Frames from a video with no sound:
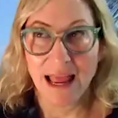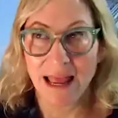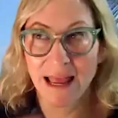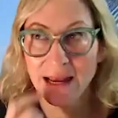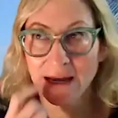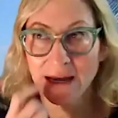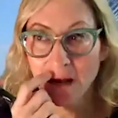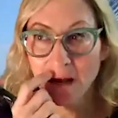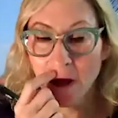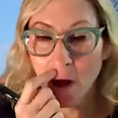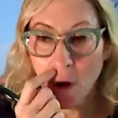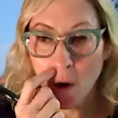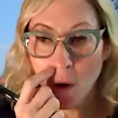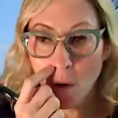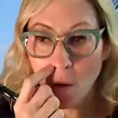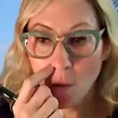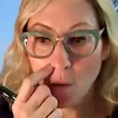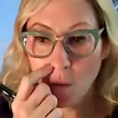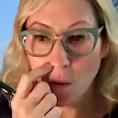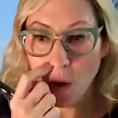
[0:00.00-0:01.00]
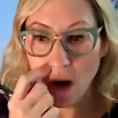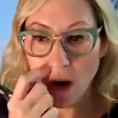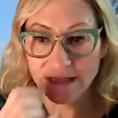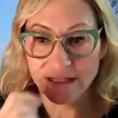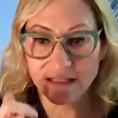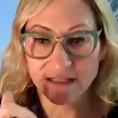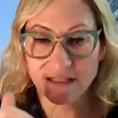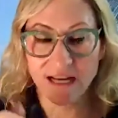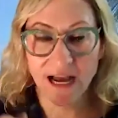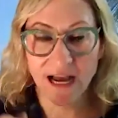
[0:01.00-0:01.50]
And what
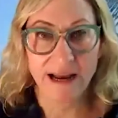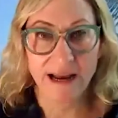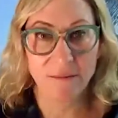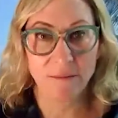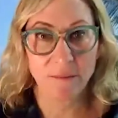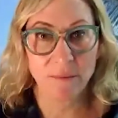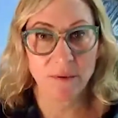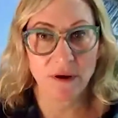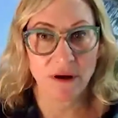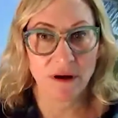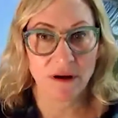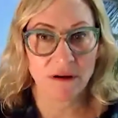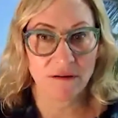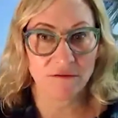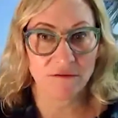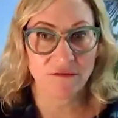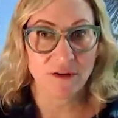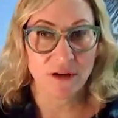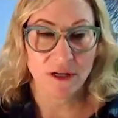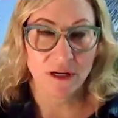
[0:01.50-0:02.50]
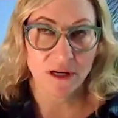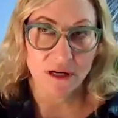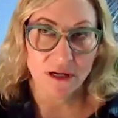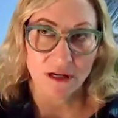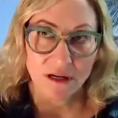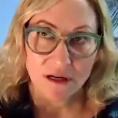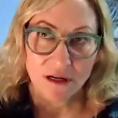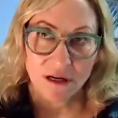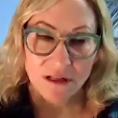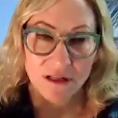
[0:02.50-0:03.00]
type of
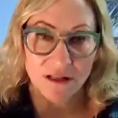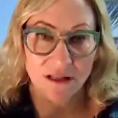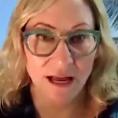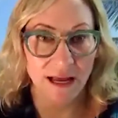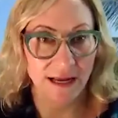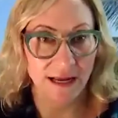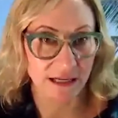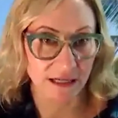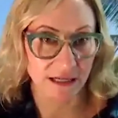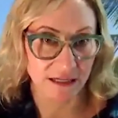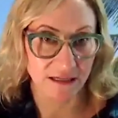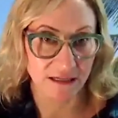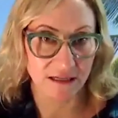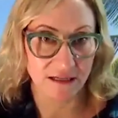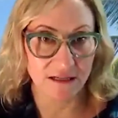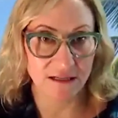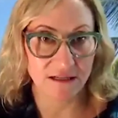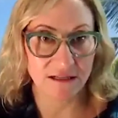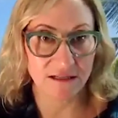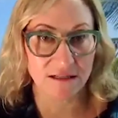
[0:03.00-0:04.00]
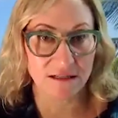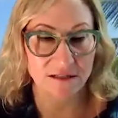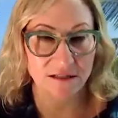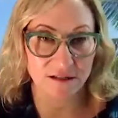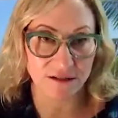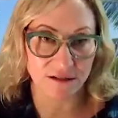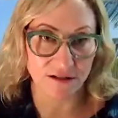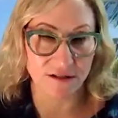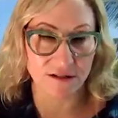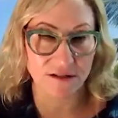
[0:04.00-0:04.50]
client
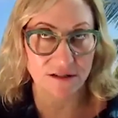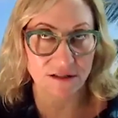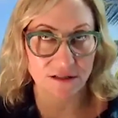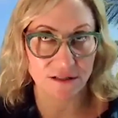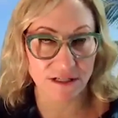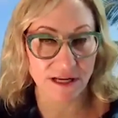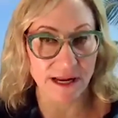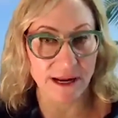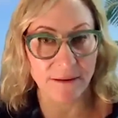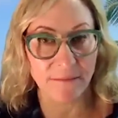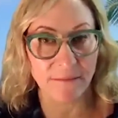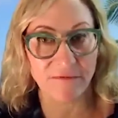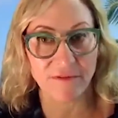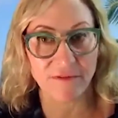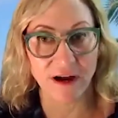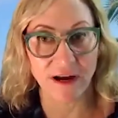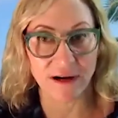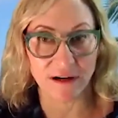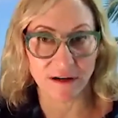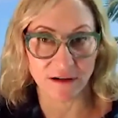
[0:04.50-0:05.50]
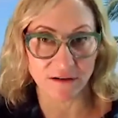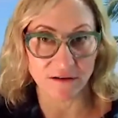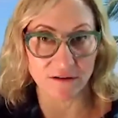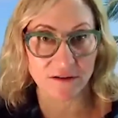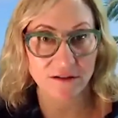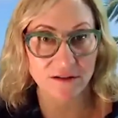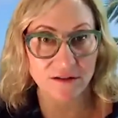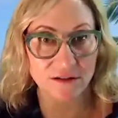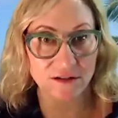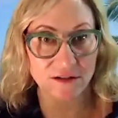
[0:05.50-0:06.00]
does Campfire
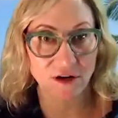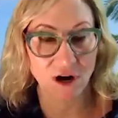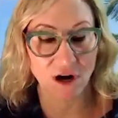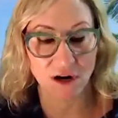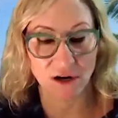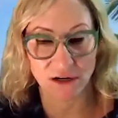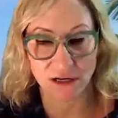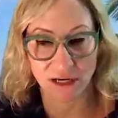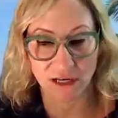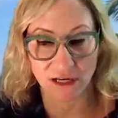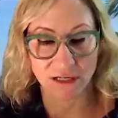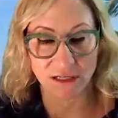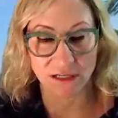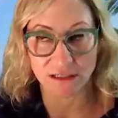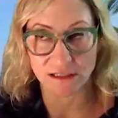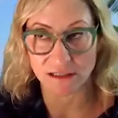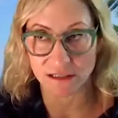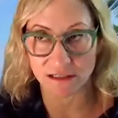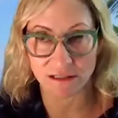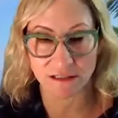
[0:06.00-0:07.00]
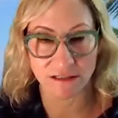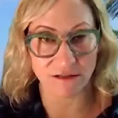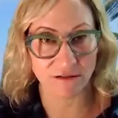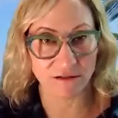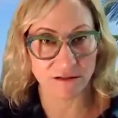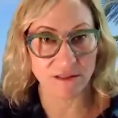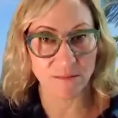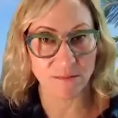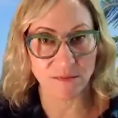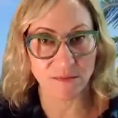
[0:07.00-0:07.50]
target? Is there
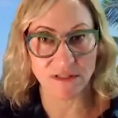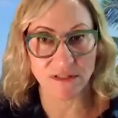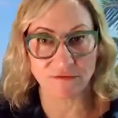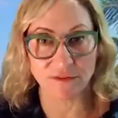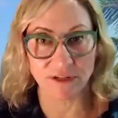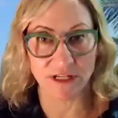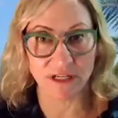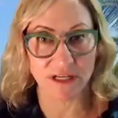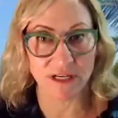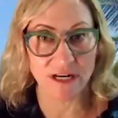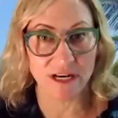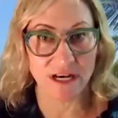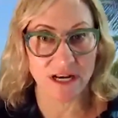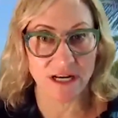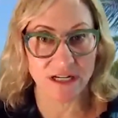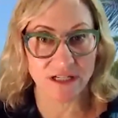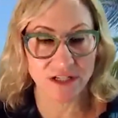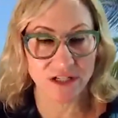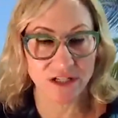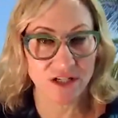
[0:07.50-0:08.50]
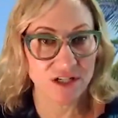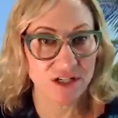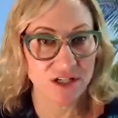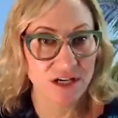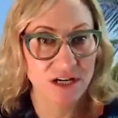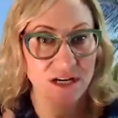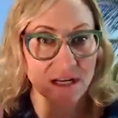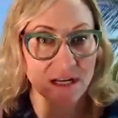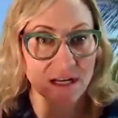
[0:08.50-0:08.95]
a specific niche